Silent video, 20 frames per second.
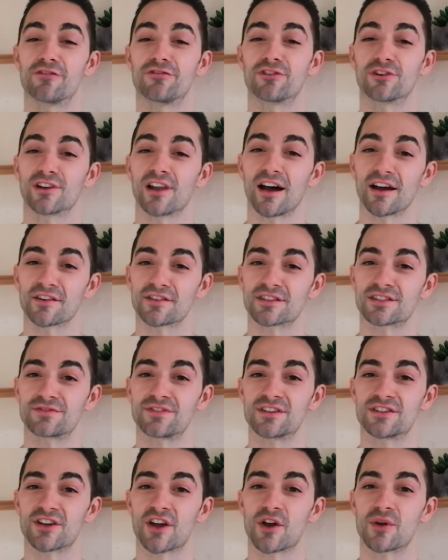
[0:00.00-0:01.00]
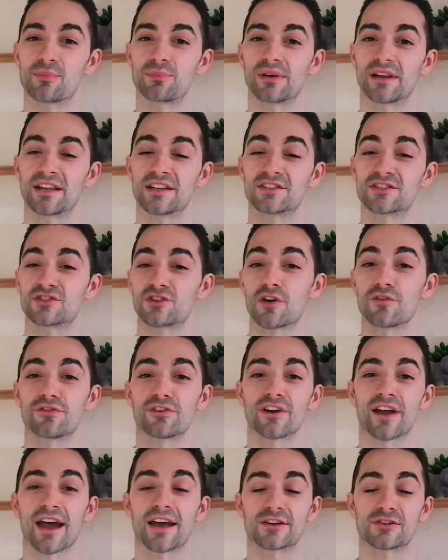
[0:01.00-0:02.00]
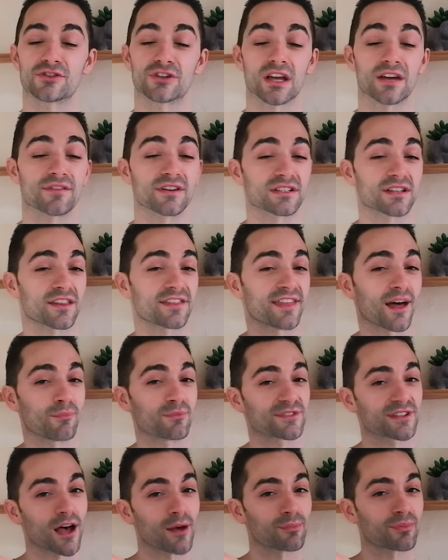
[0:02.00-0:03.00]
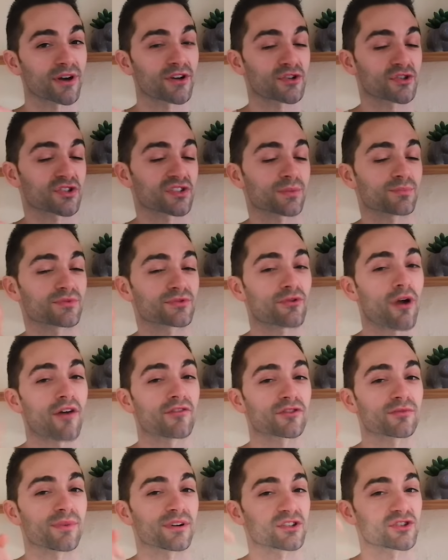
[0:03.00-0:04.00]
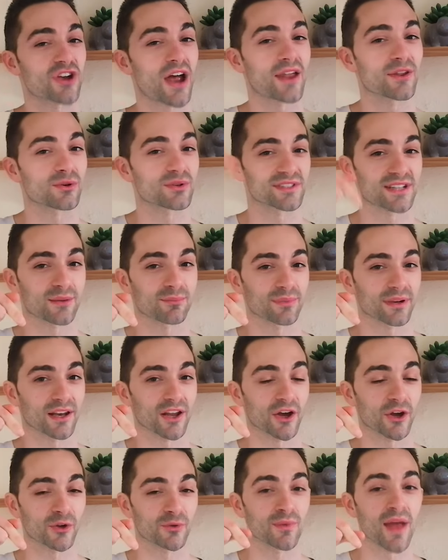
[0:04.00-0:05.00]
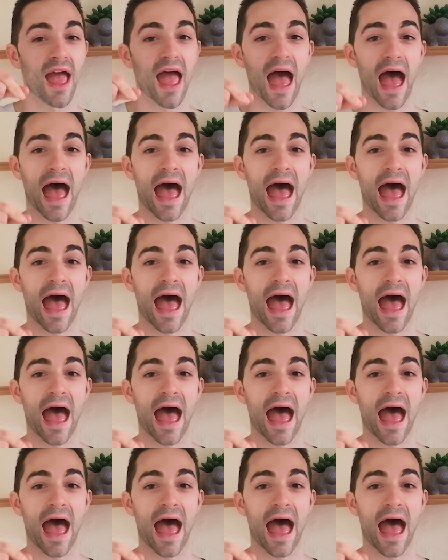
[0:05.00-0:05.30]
If you like this video, please don't forget to give it a thumbs up and to subscribe to my channel down below.